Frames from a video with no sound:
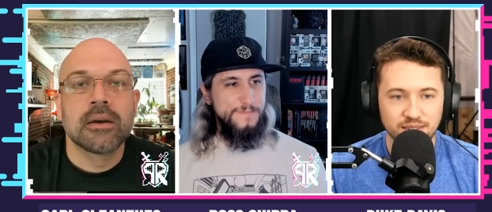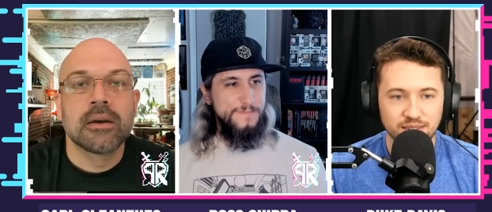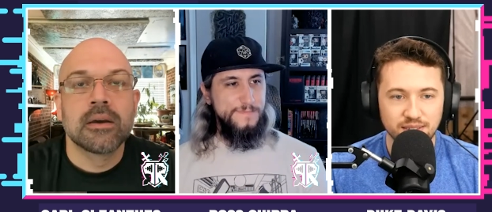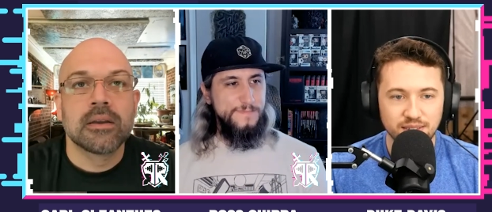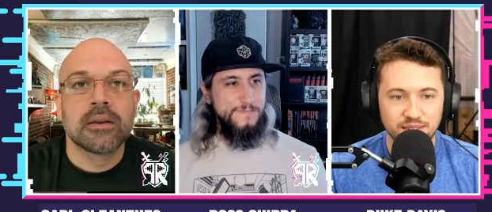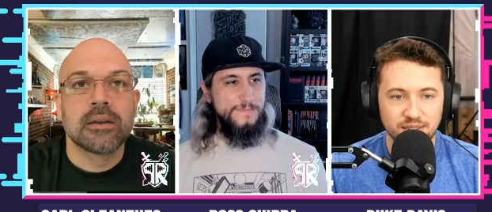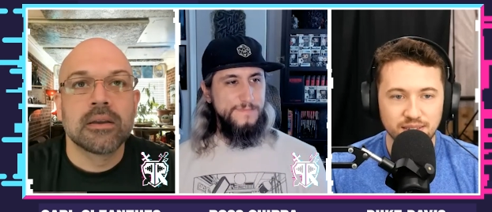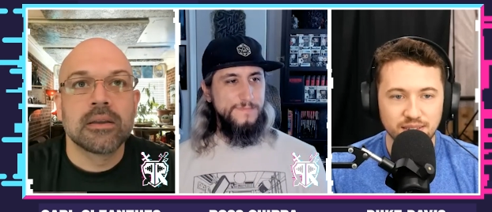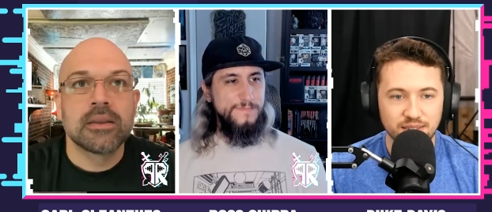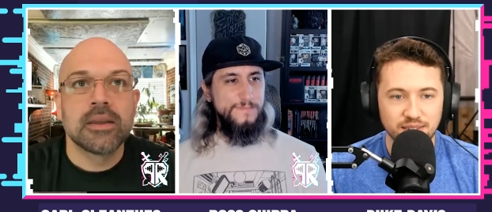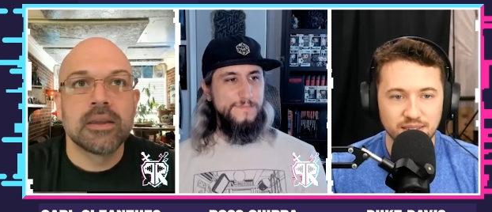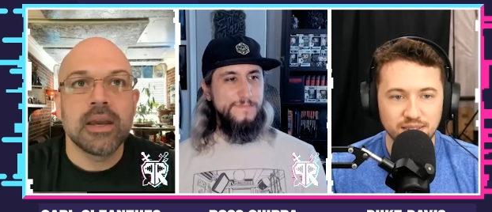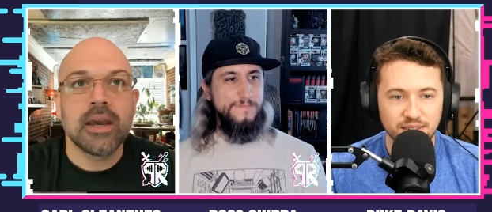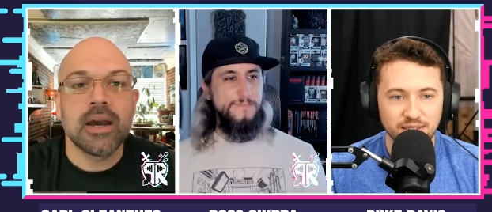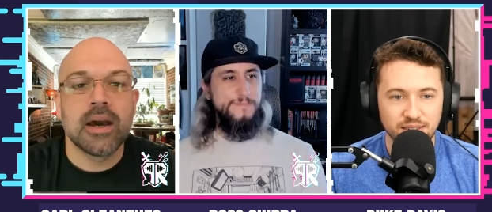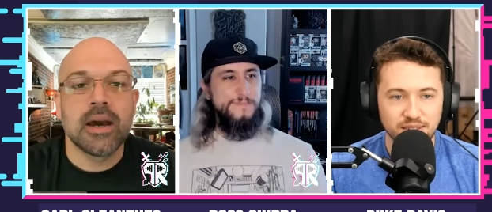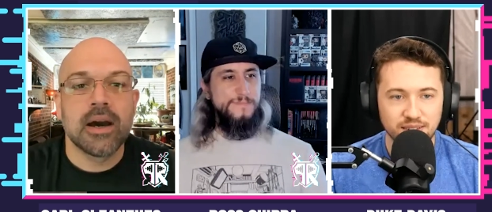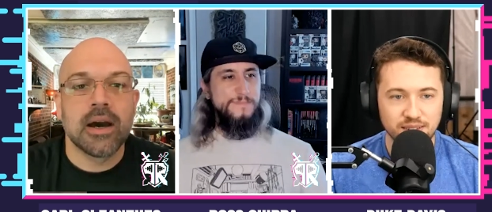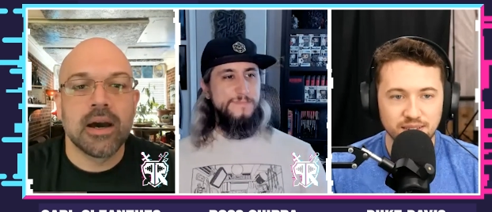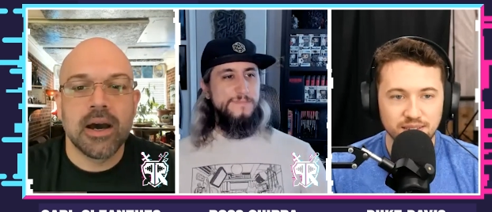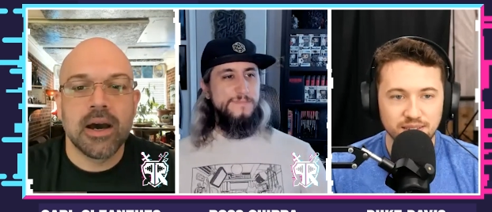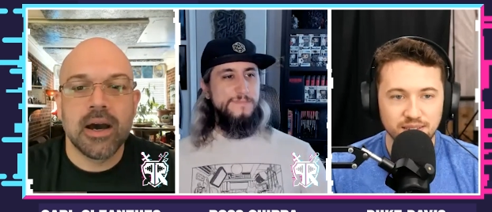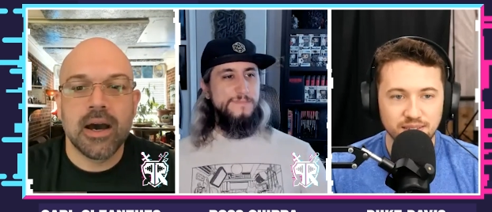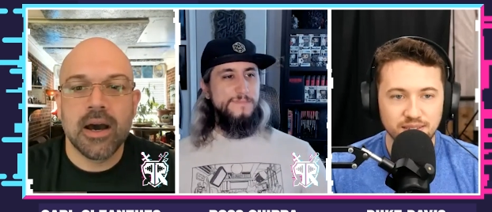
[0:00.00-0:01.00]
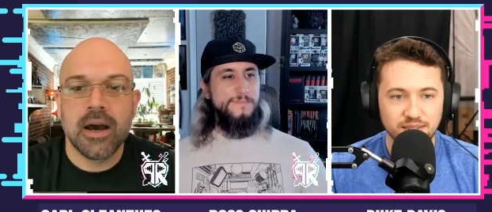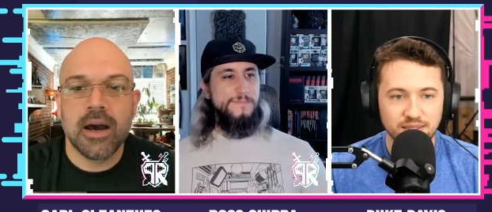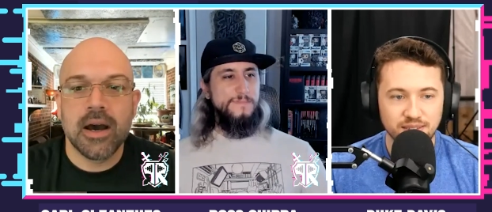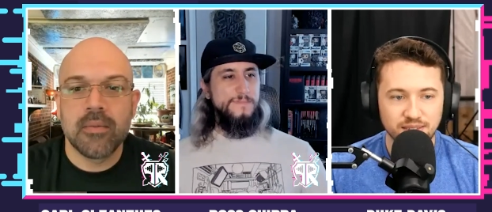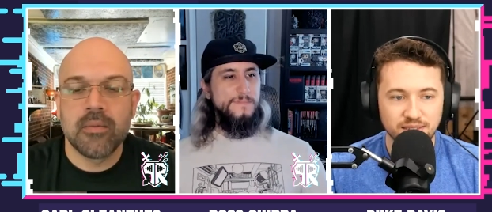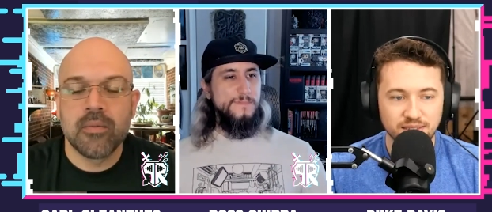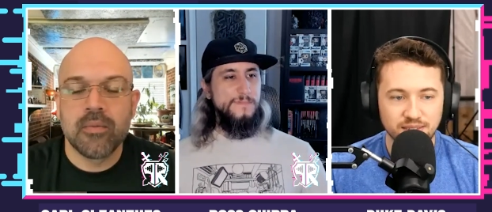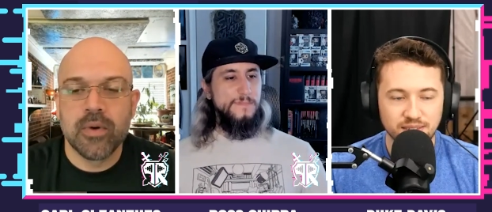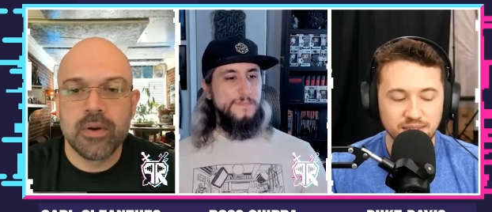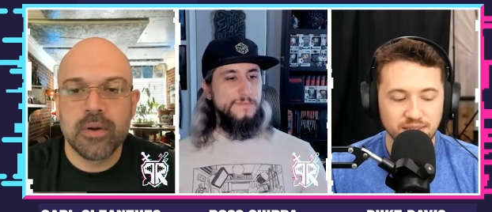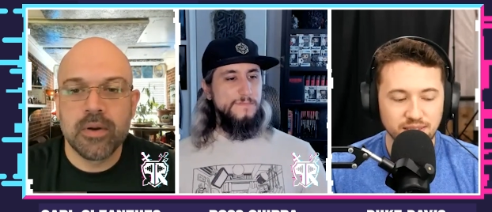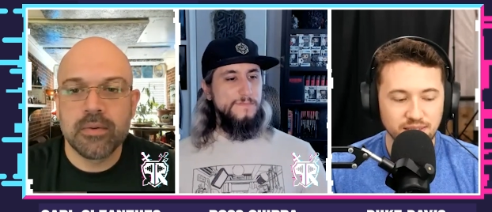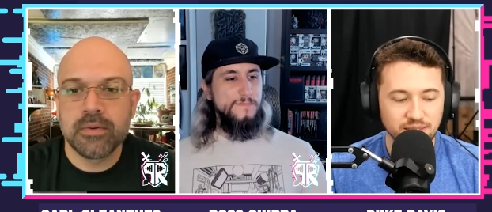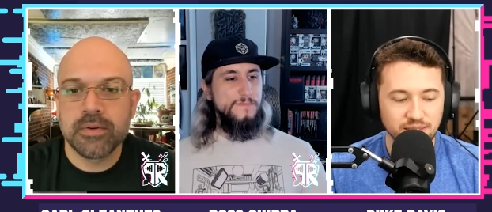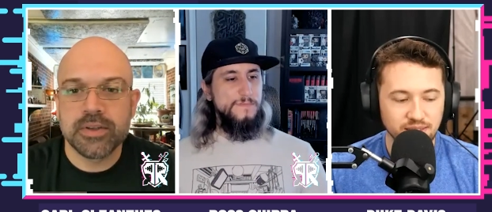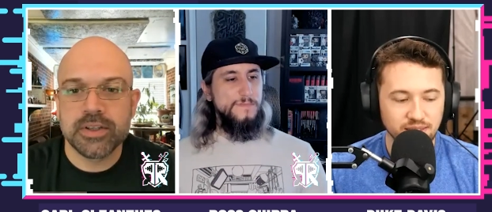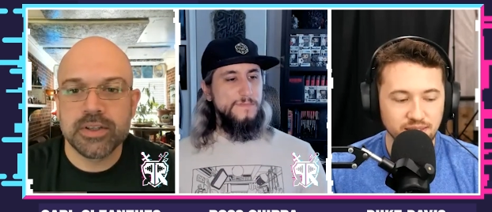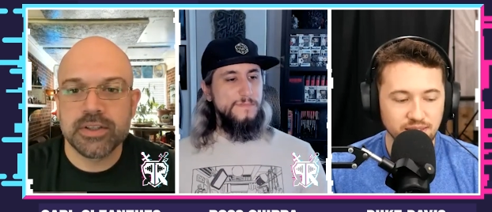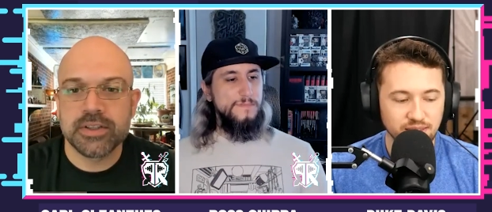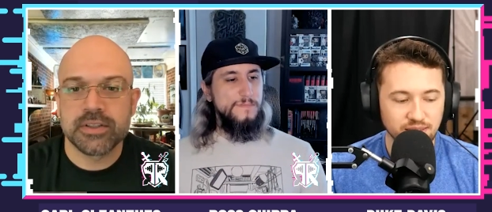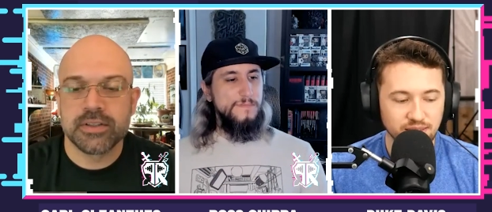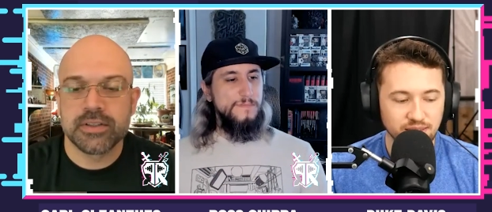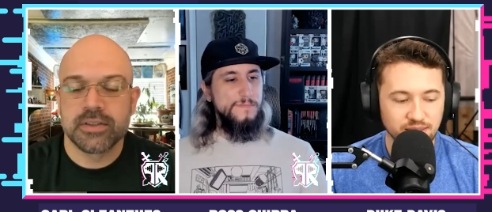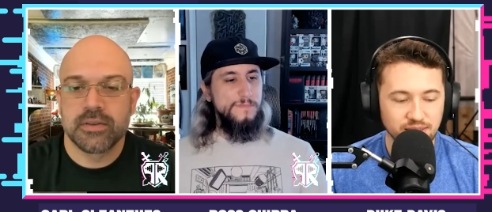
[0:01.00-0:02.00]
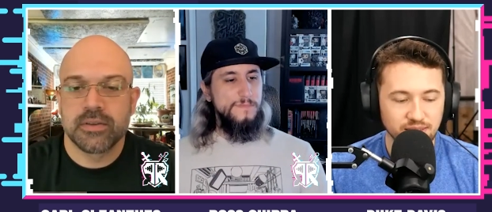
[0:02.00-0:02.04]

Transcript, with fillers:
Speaker 1: Yeah, um, we were just